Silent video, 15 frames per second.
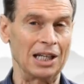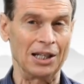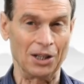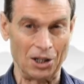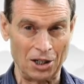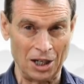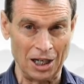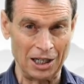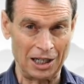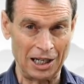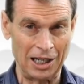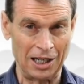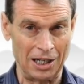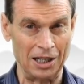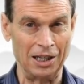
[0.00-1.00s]
and the
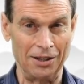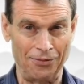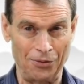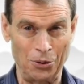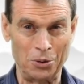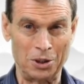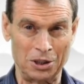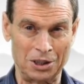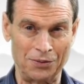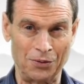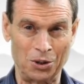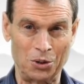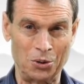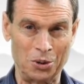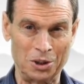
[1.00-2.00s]
content and the focus of
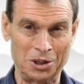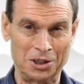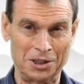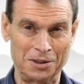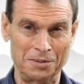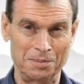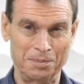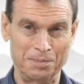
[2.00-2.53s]
the course.